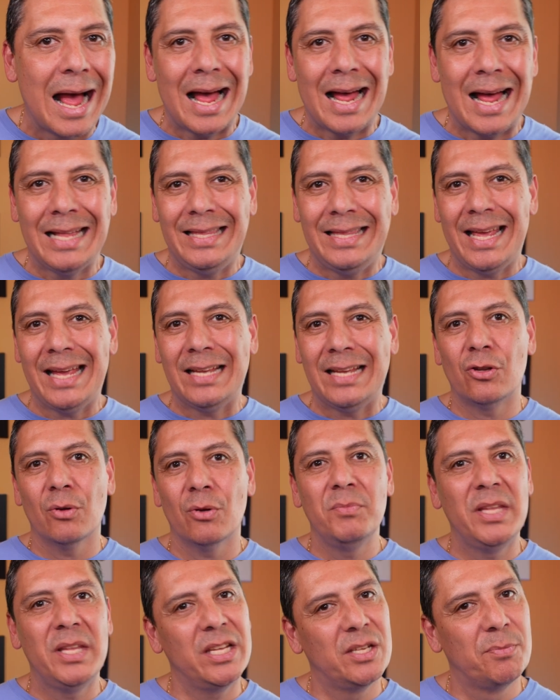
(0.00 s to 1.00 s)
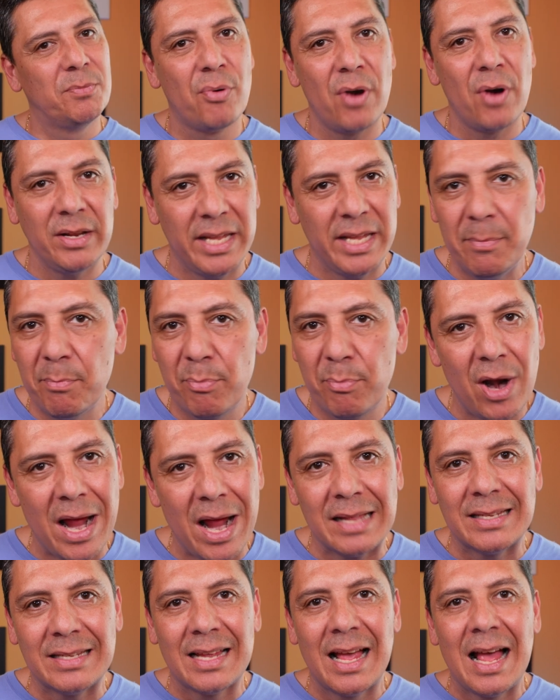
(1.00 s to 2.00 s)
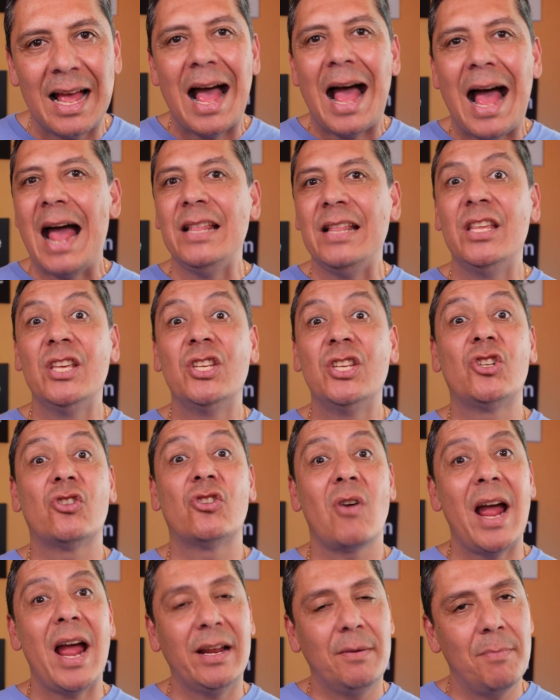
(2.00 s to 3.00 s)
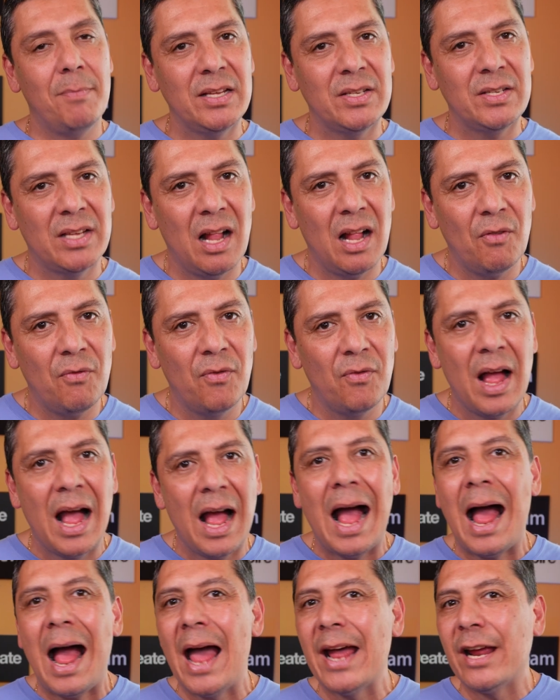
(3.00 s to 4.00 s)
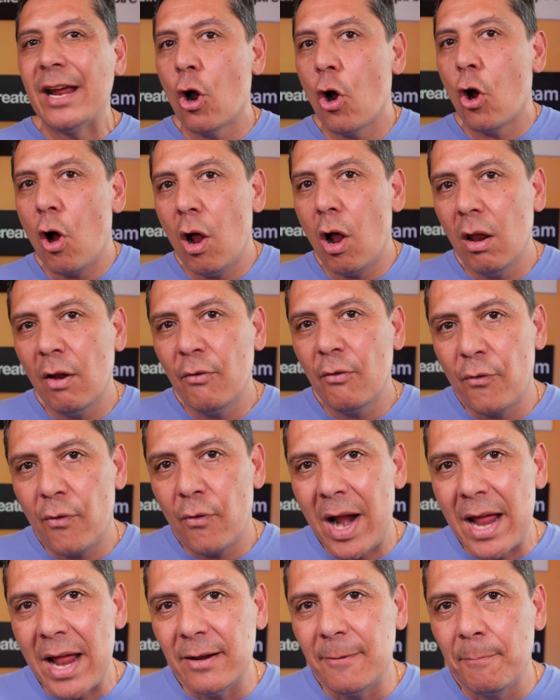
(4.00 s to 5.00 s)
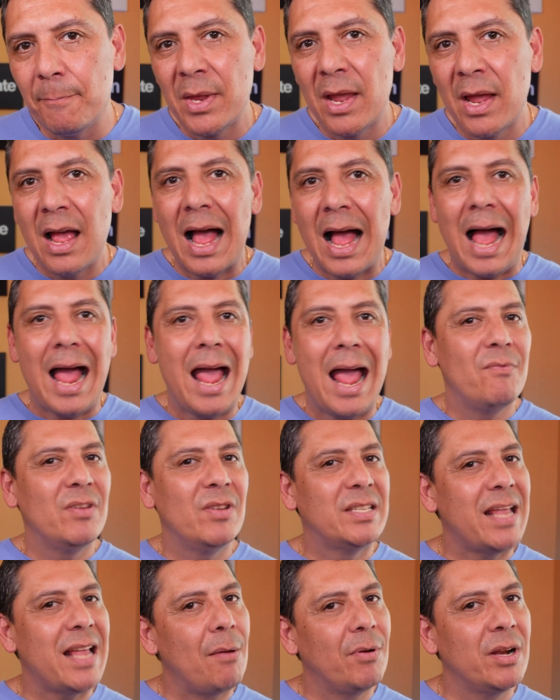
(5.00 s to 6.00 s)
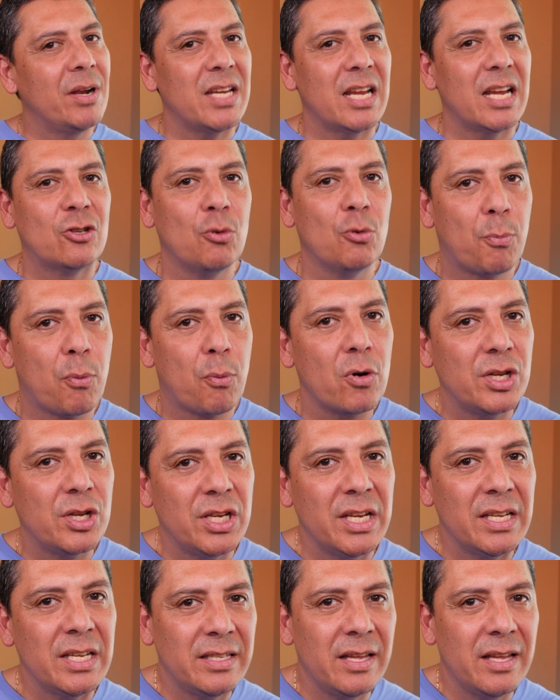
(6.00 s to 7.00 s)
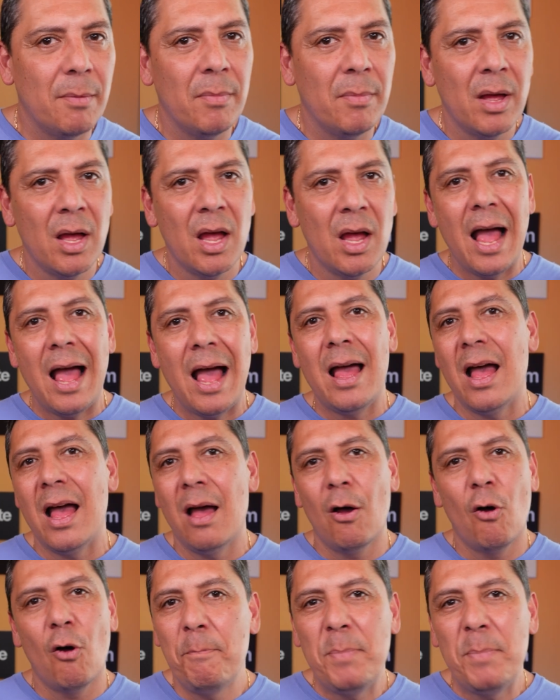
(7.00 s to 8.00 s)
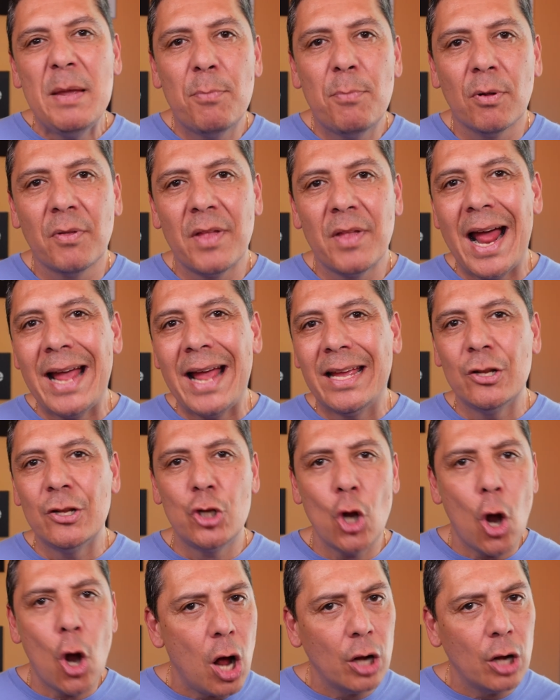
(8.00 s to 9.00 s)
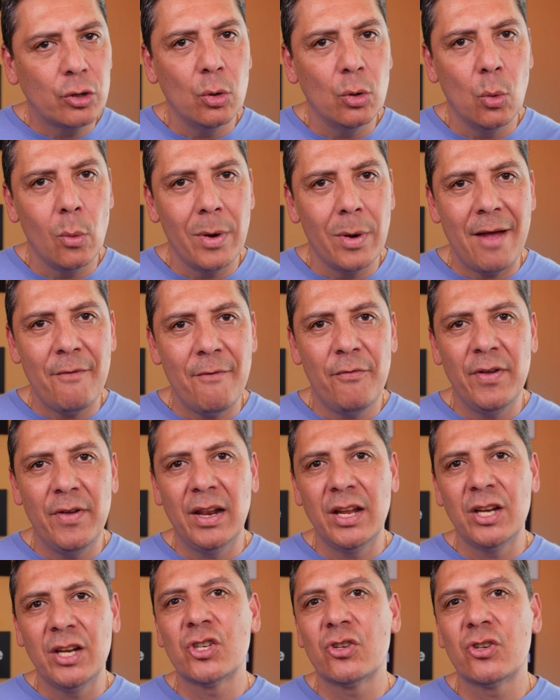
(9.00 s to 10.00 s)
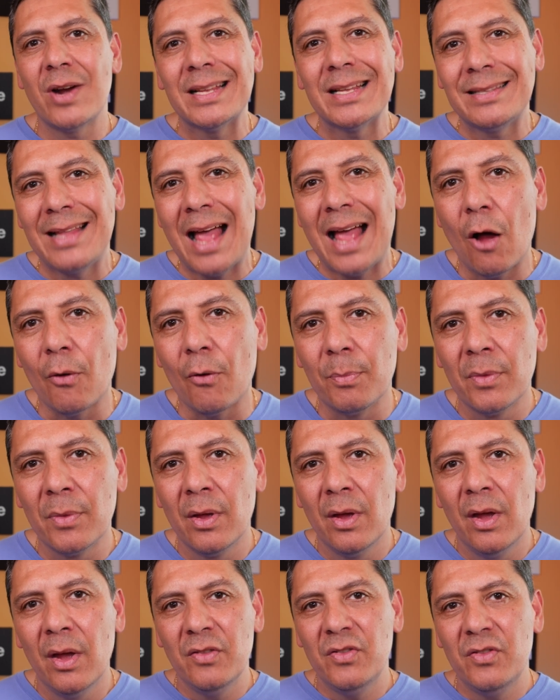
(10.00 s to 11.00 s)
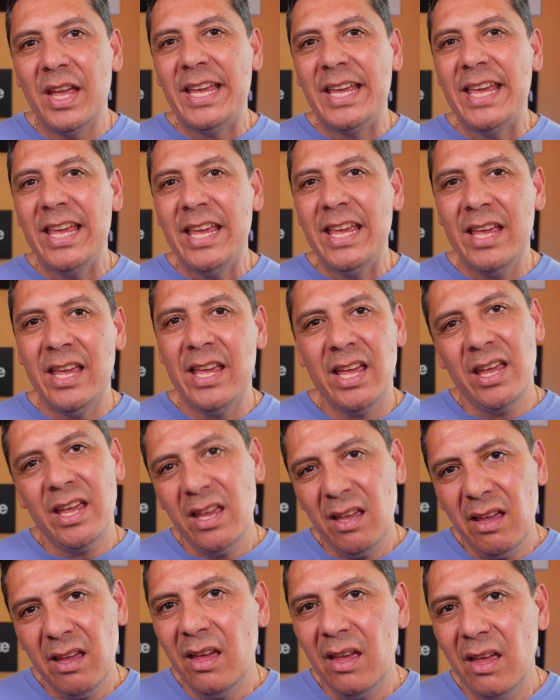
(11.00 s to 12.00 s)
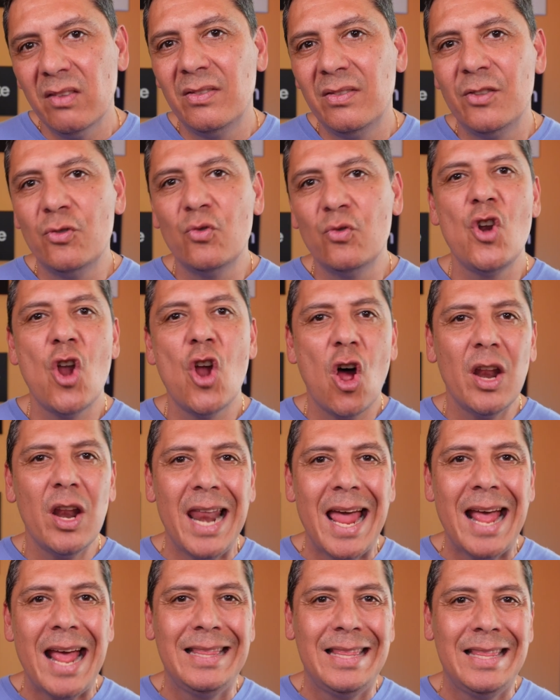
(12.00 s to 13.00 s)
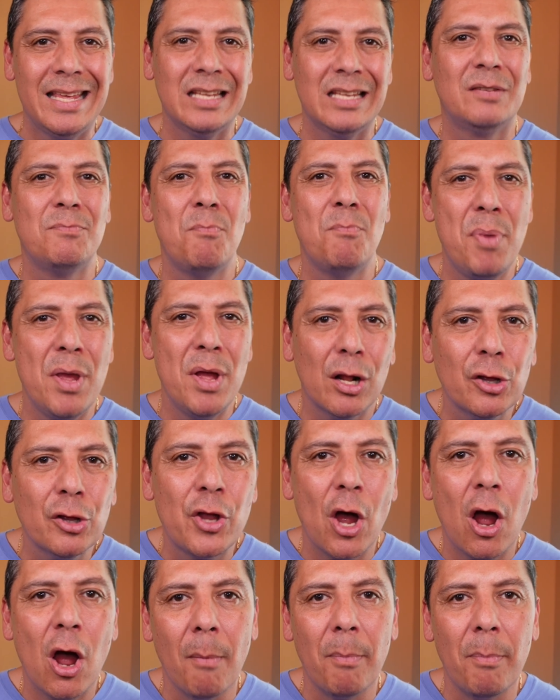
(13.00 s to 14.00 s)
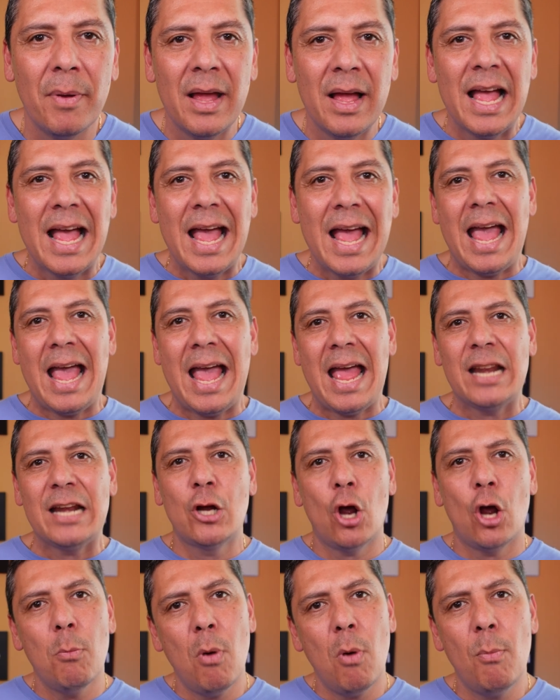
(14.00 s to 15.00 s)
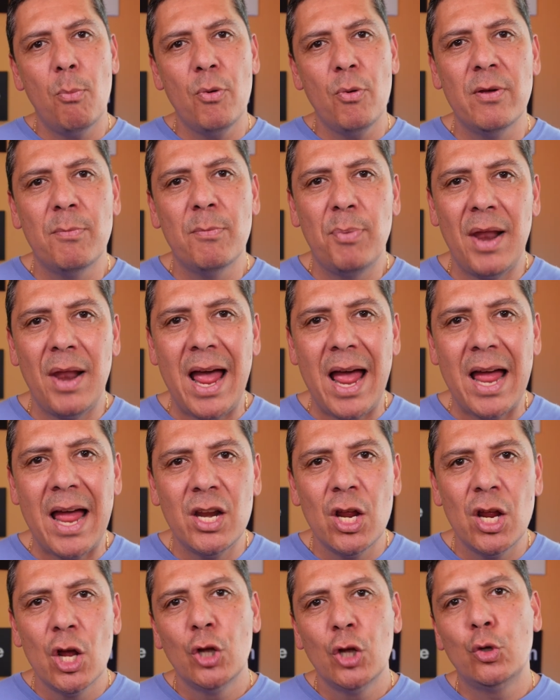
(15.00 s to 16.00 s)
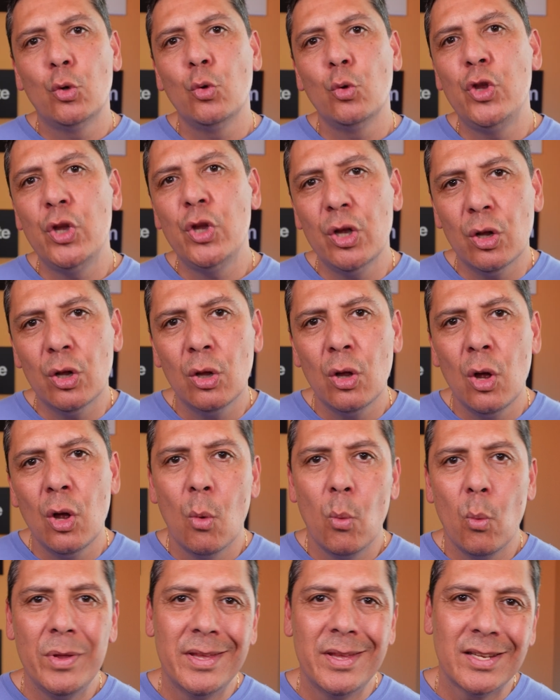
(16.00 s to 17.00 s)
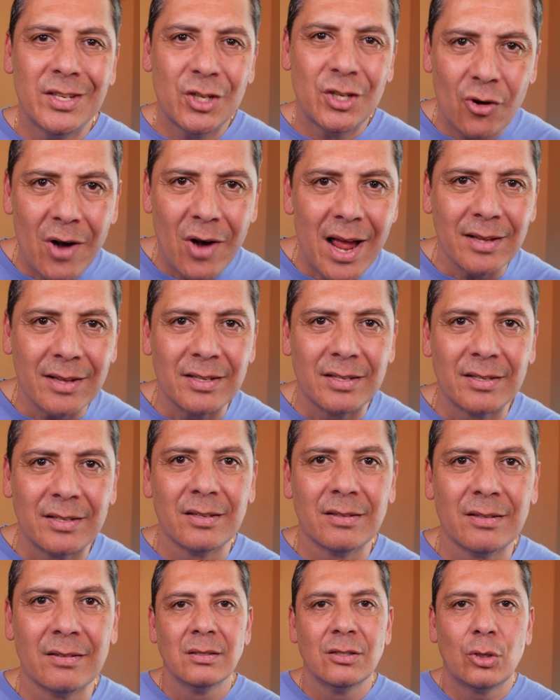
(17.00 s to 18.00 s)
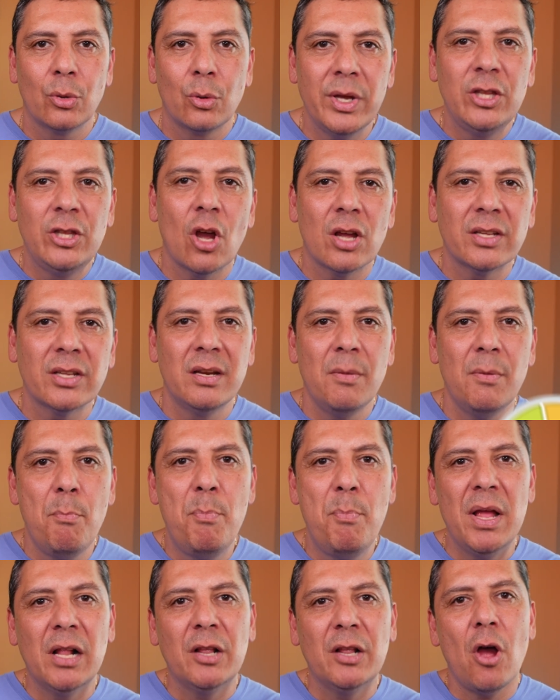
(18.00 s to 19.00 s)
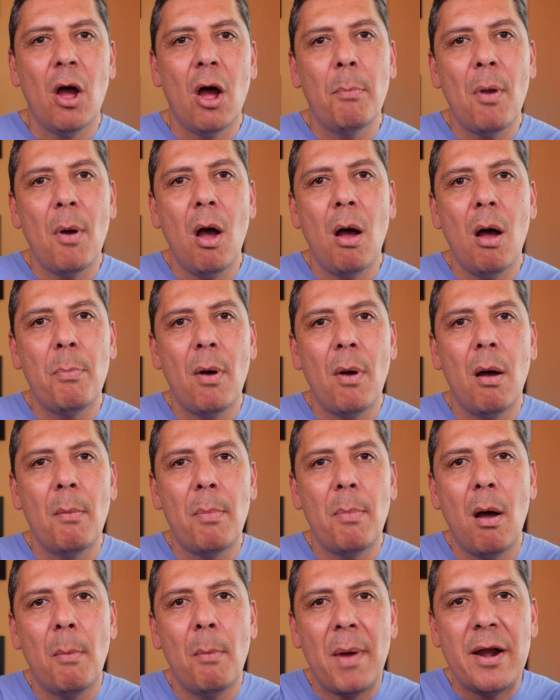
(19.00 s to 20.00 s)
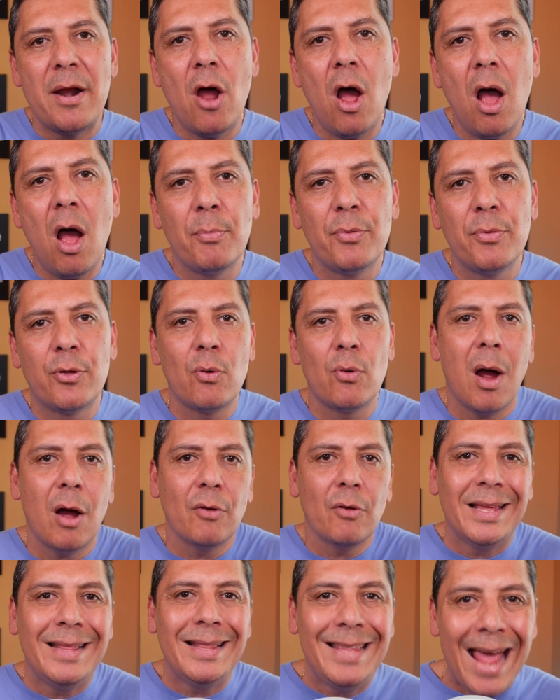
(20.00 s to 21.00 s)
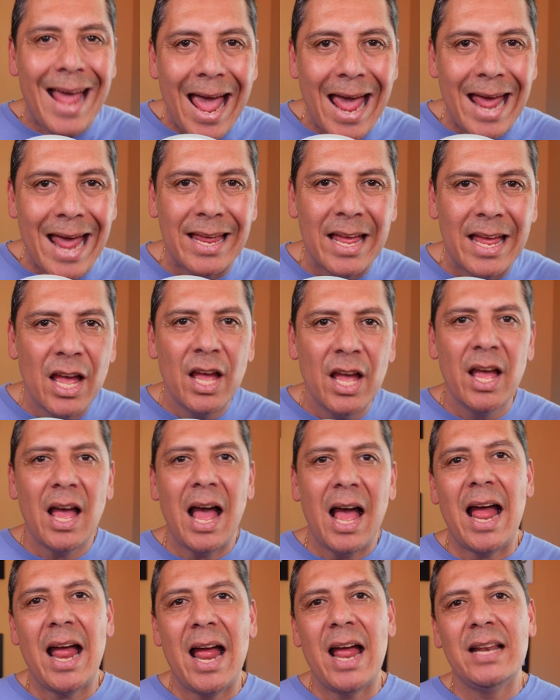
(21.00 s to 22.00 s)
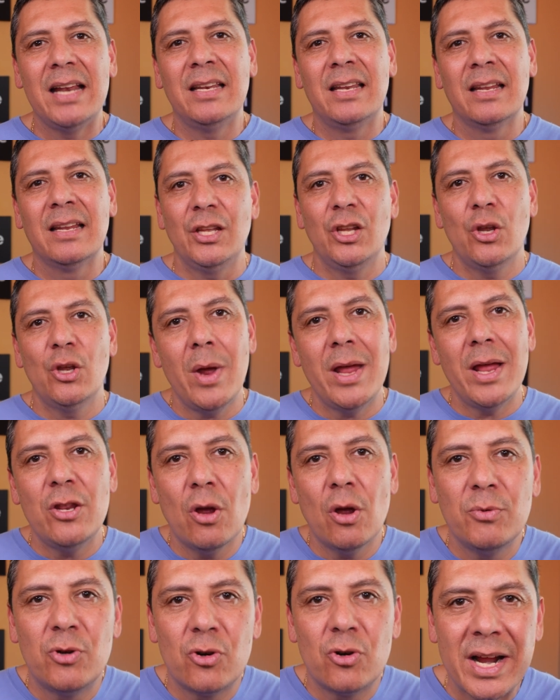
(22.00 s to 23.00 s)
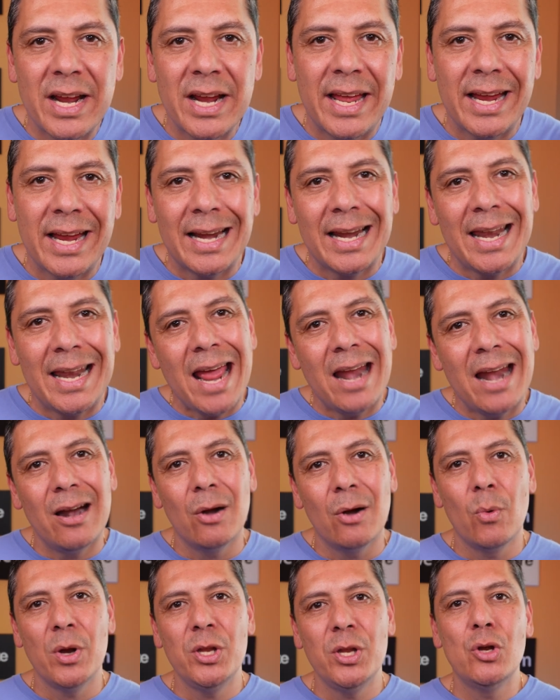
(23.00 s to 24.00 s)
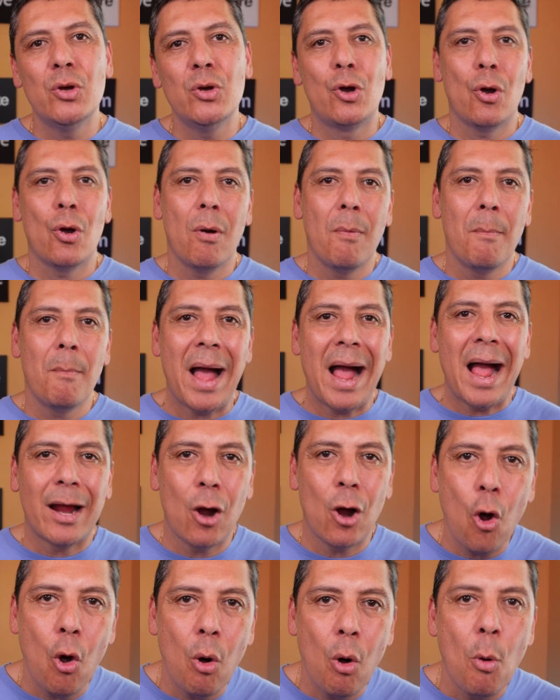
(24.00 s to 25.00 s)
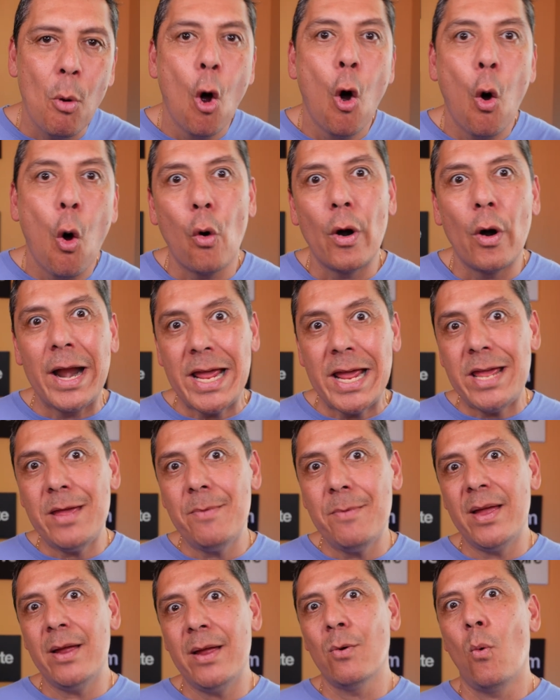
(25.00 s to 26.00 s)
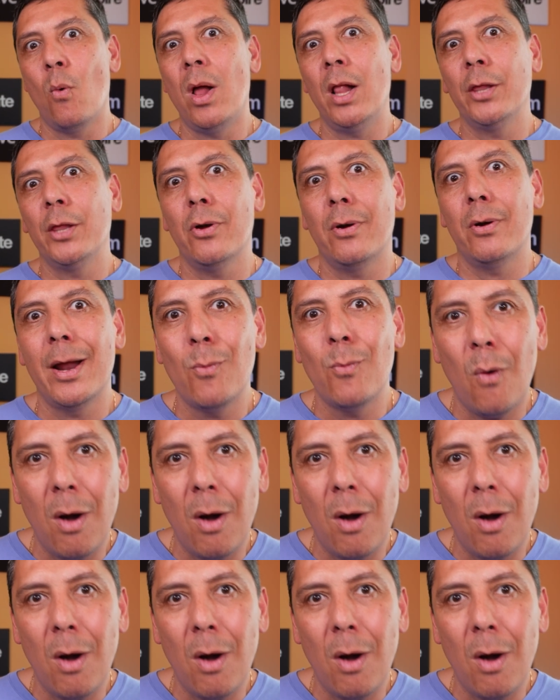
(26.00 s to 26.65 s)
I take some deep breaths. I distract myself. I call a friend. I have established a support system of people that I can talk to when I'm feeling stressed out. The key is do not let this build up and come up with a plan to deal with the stress. So it doesn't build up and up throughout the day and you end up drinking later when you come back home or even while you're at